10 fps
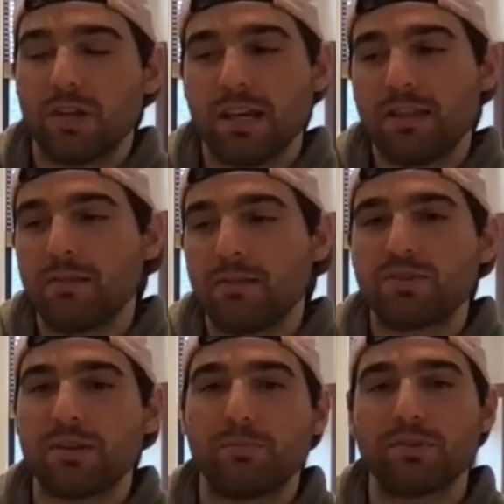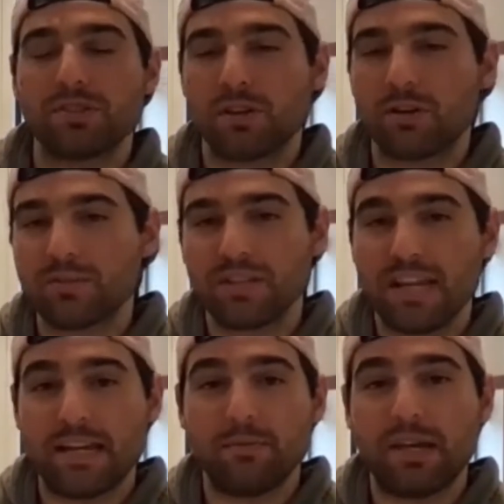in the most simplest terms, a
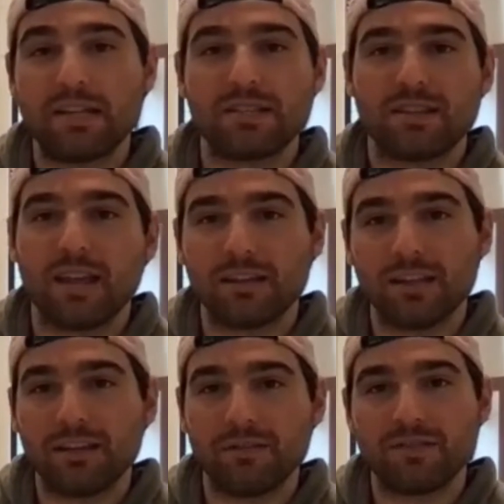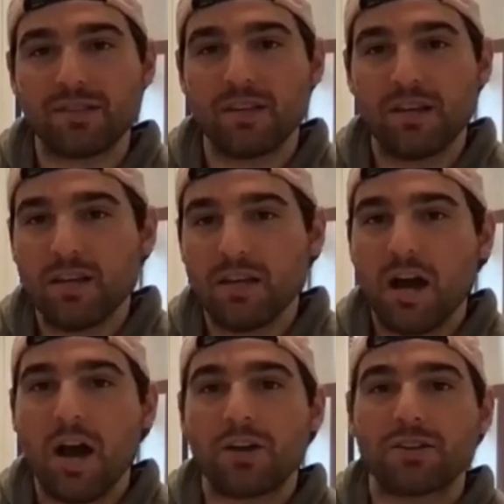database that lives
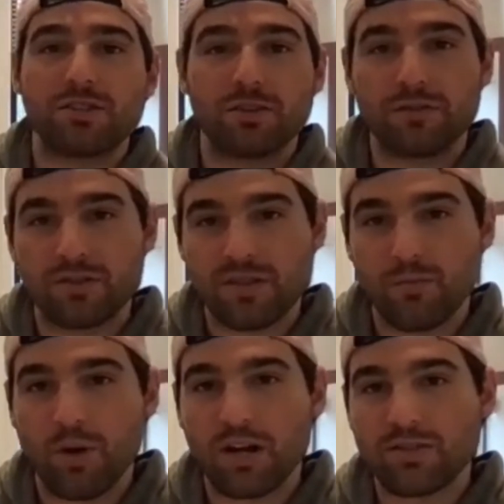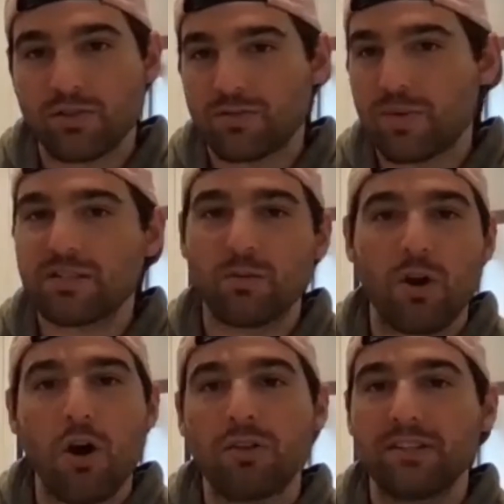on a server somewhere. So it's basically where
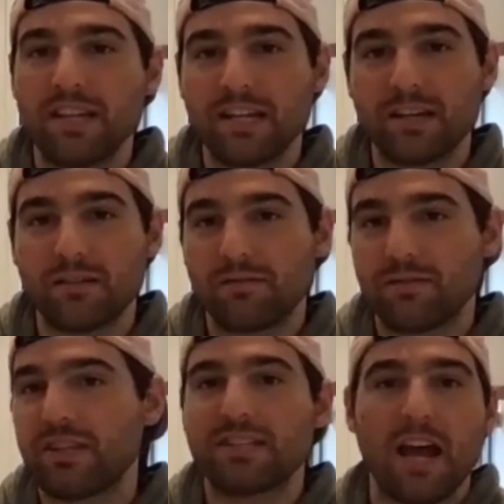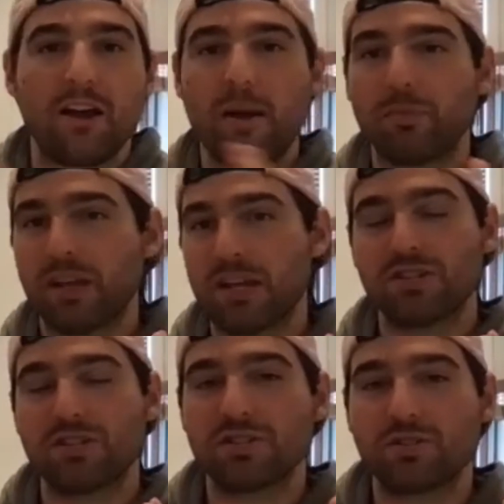all the data for the entire
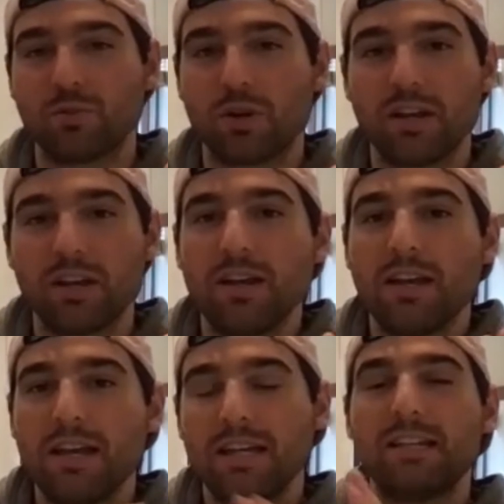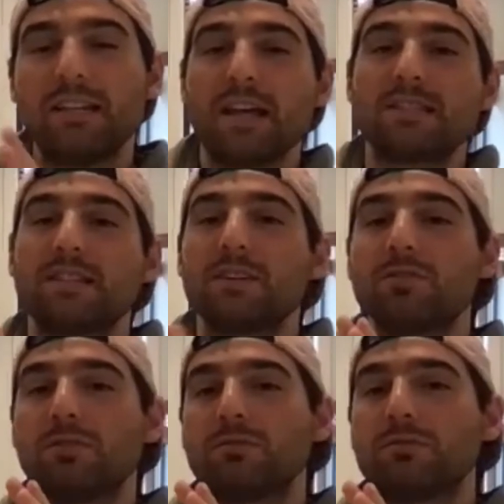application is stored. And in that
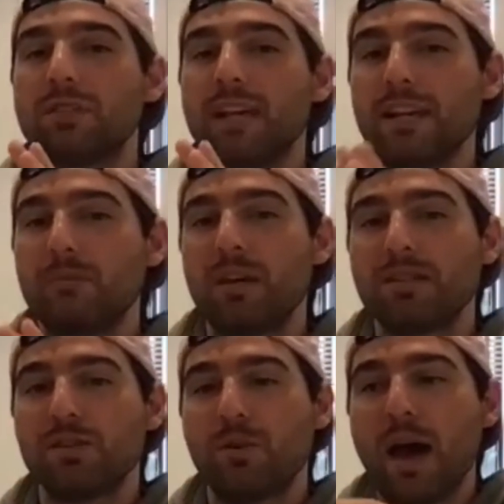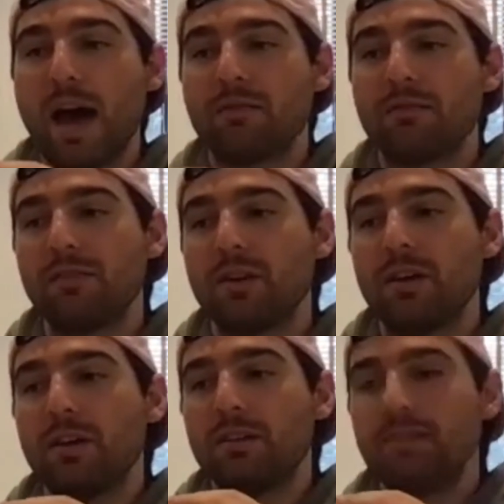single database, you have
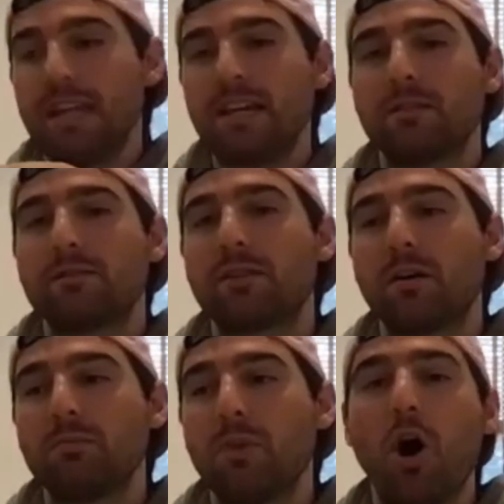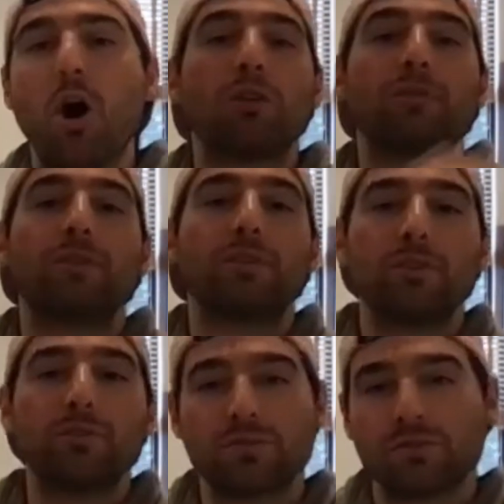data from all of your
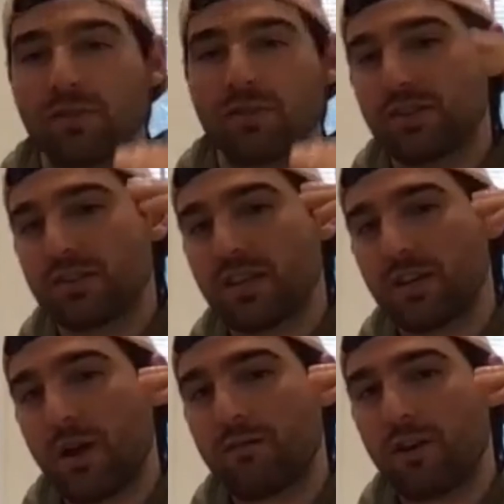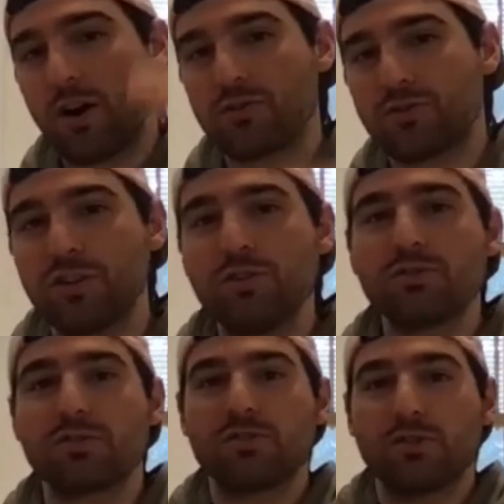users, right? So let's say you have 100
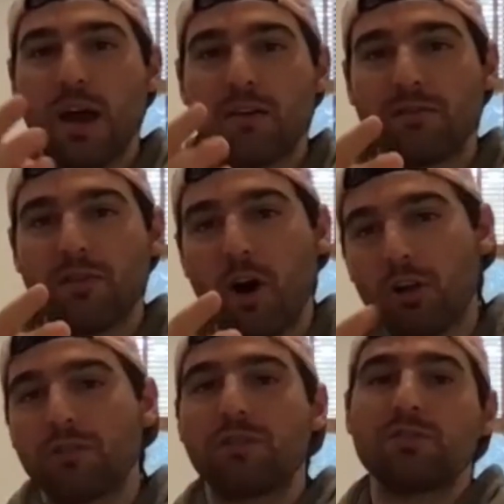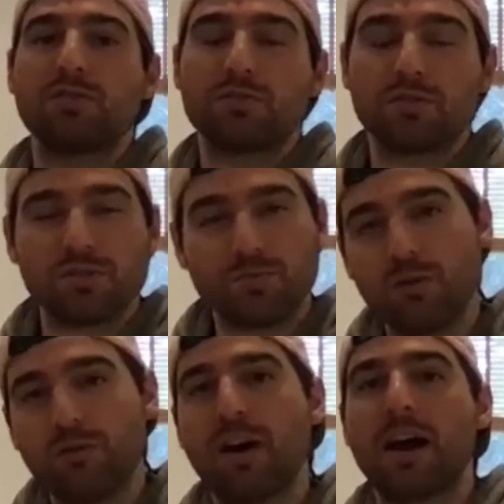users, you have all of those users'
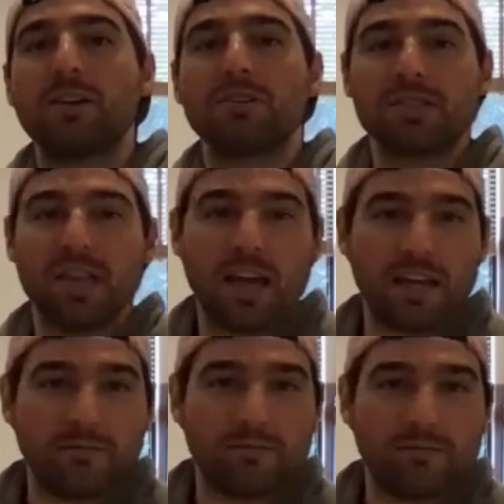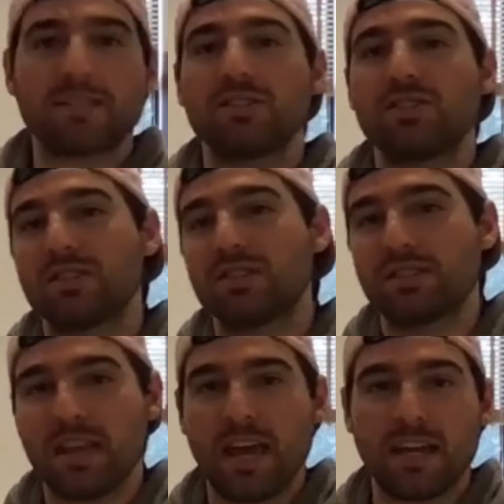profiles and
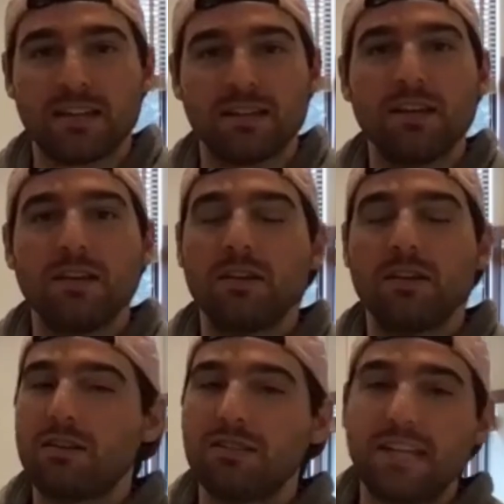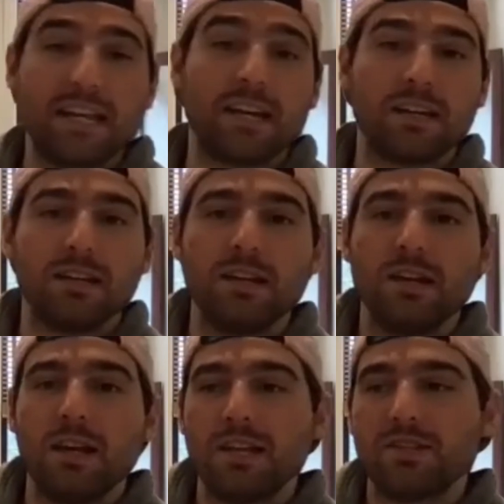messages and data.
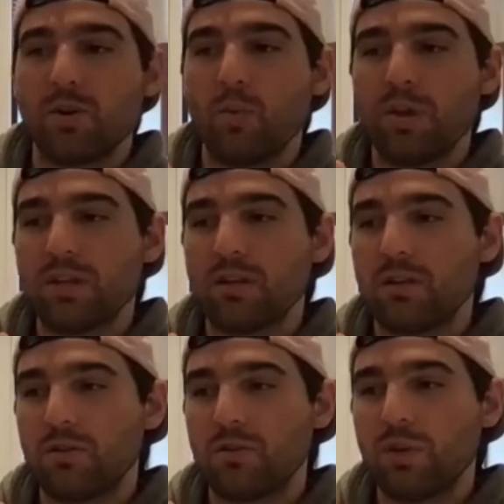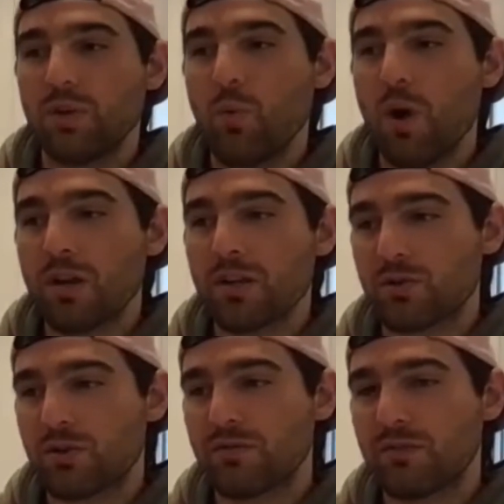And so when you want to
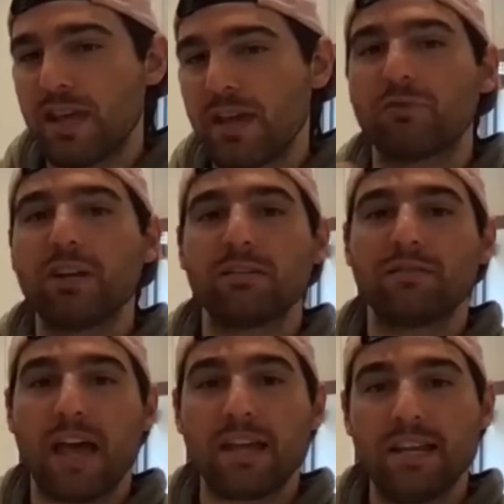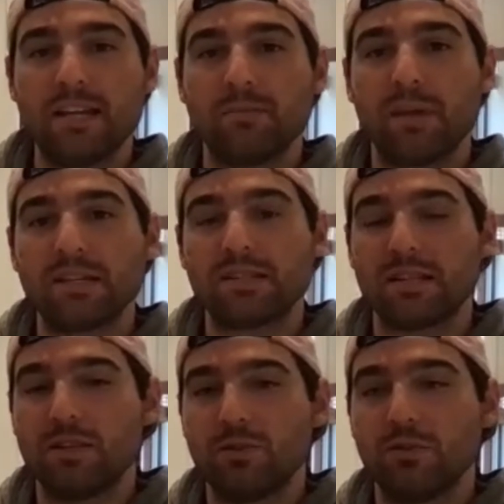sort of get rid of that database
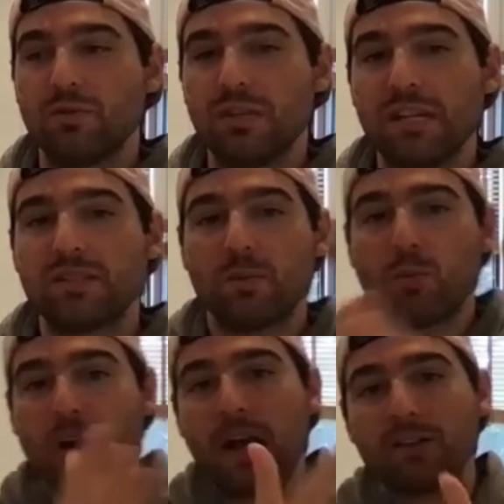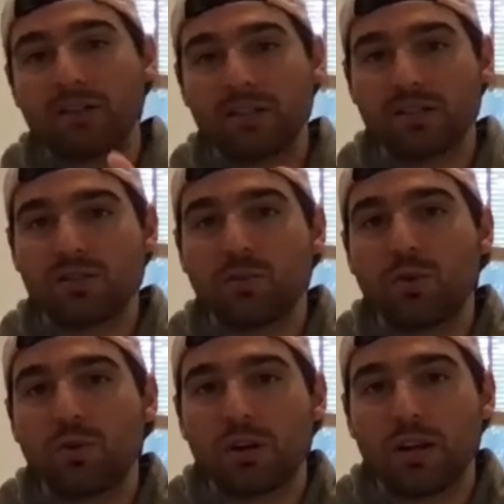and you need somewhere else to
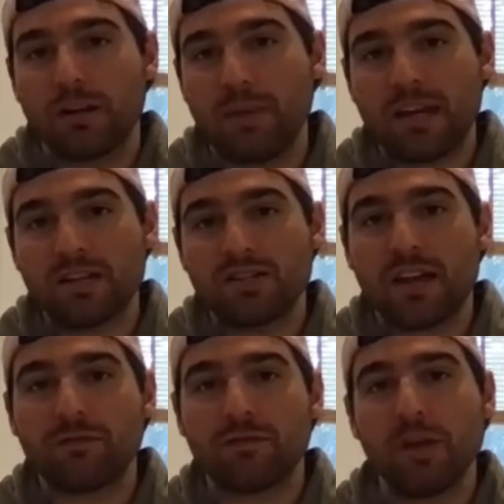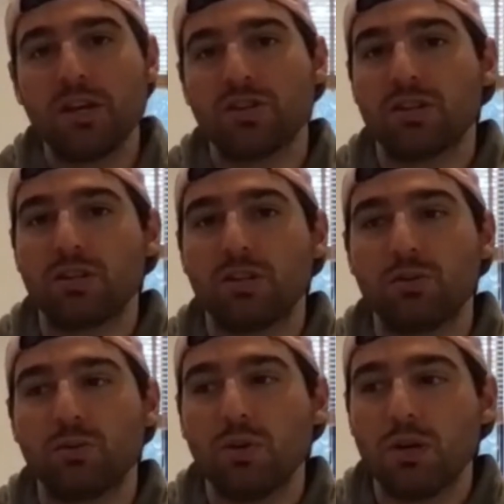store and manage that information,
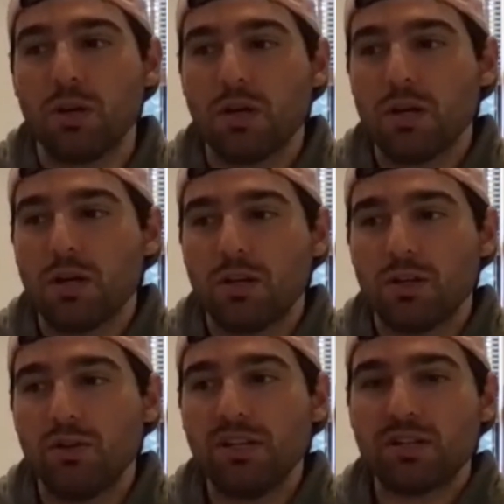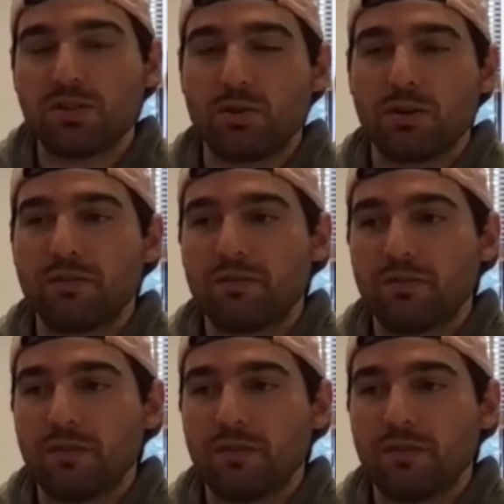you need to sort of